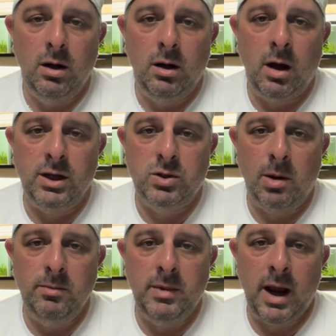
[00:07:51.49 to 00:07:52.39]
I
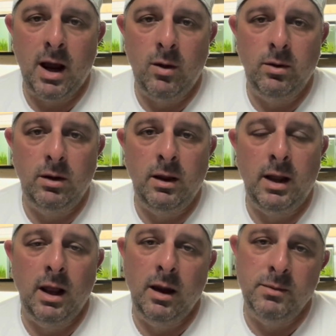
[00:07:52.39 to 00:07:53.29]
scrub them down, and
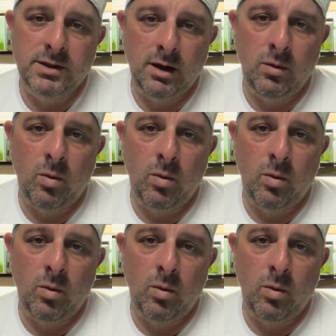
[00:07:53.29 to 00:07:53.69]
then I let them sit in